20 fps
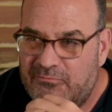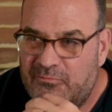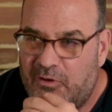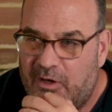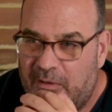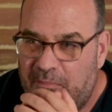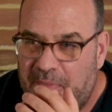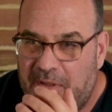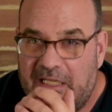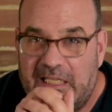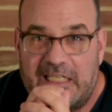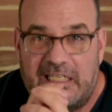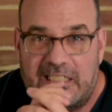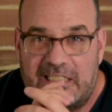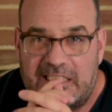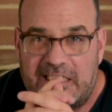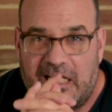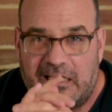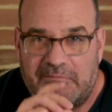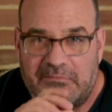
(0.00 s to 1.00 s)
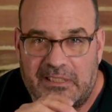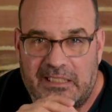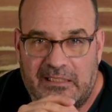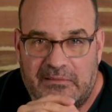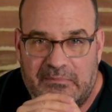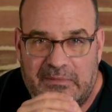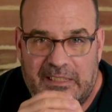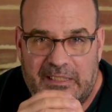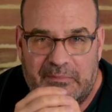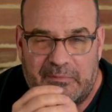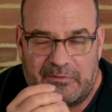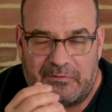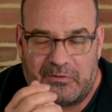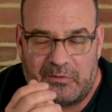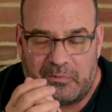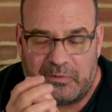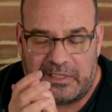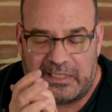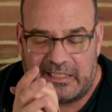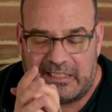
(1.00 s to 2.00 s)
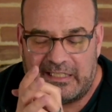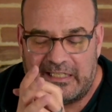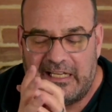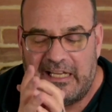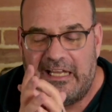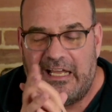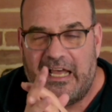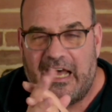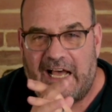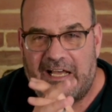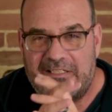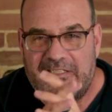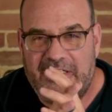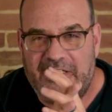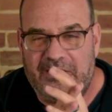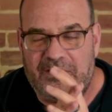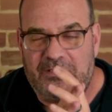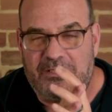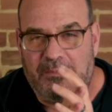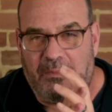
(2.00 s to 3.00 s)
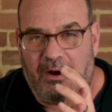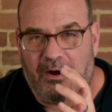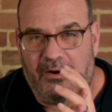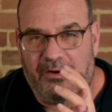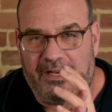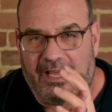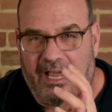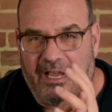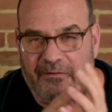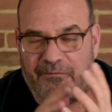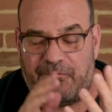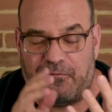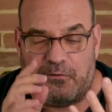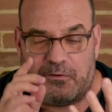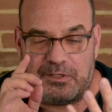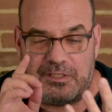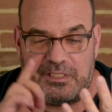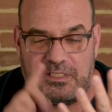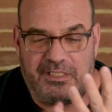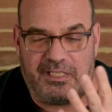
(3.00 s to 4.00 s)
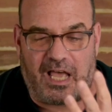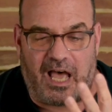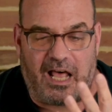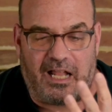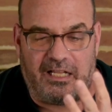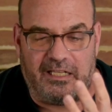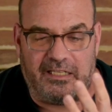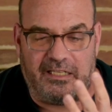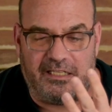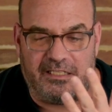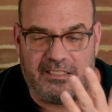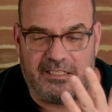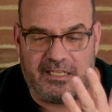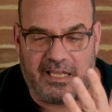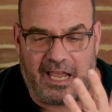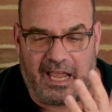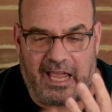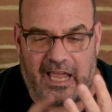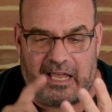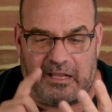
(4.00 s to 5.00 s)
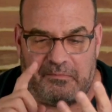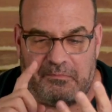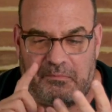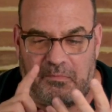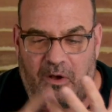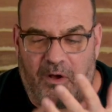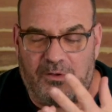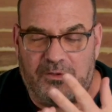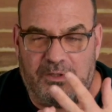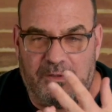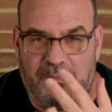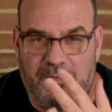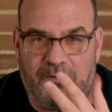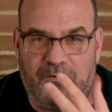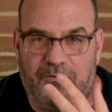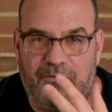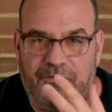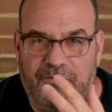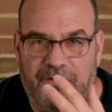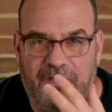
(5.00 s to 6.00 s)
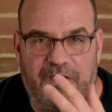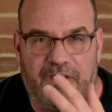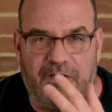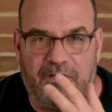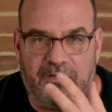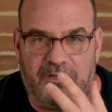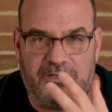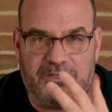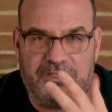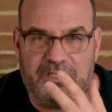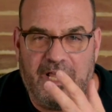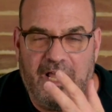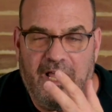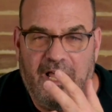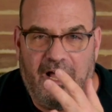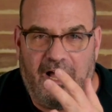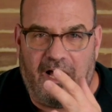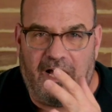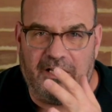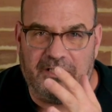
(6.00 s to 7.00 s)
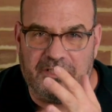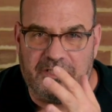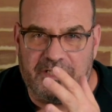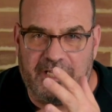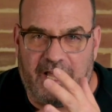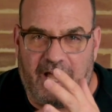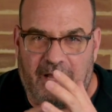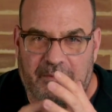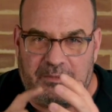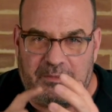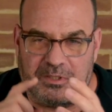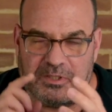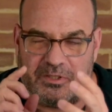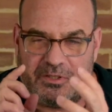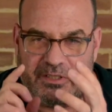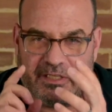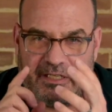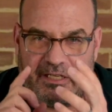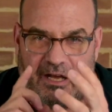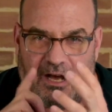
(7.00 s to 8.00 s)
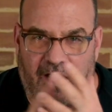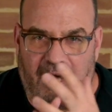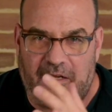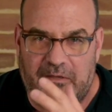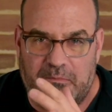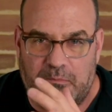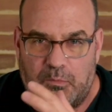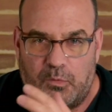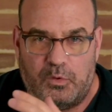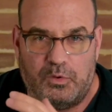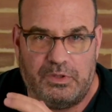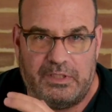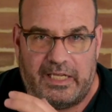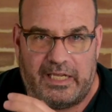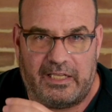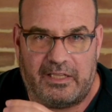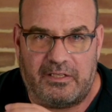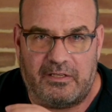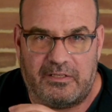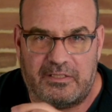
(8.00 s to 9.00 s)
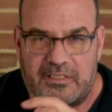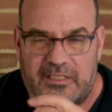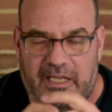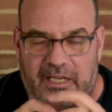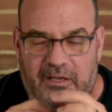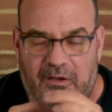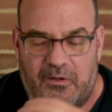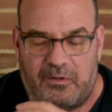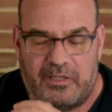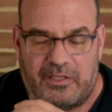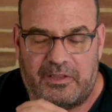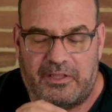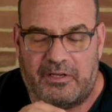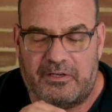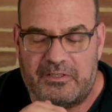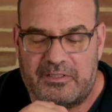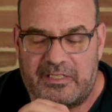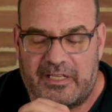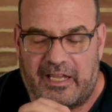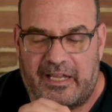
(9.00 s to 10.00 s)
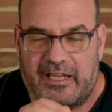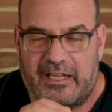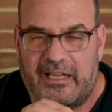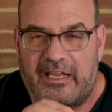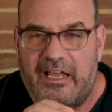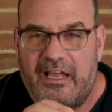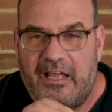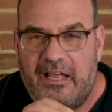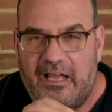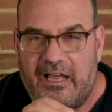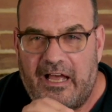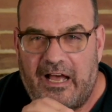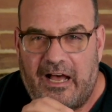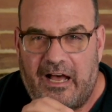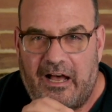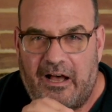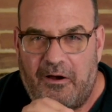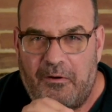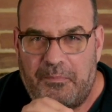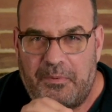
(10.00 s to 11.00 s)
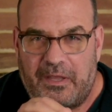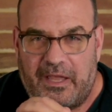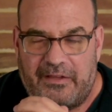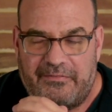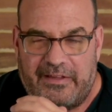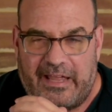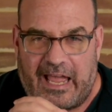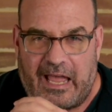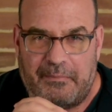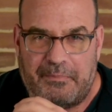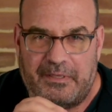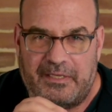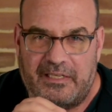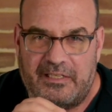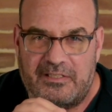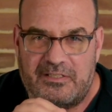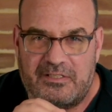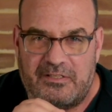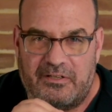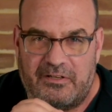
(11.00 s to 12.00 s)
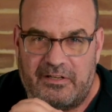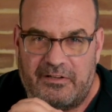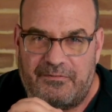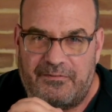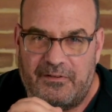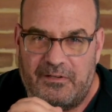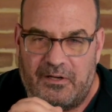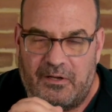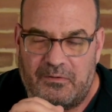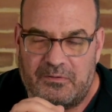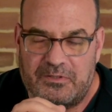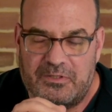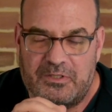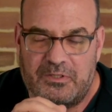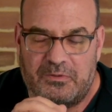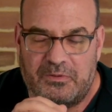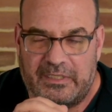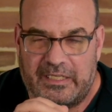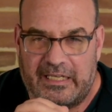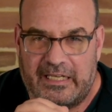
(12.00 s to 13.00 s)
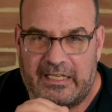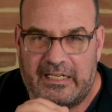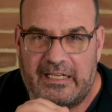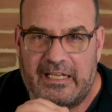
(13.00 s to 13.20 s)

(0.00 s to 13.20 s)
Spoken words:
Please send me a meme of the week. I'll see you tomorrow night for solids and multiple figures on geometry on Monday, Thursday, Holy Thursday. Hope you have a happy Easter if you don't tune in.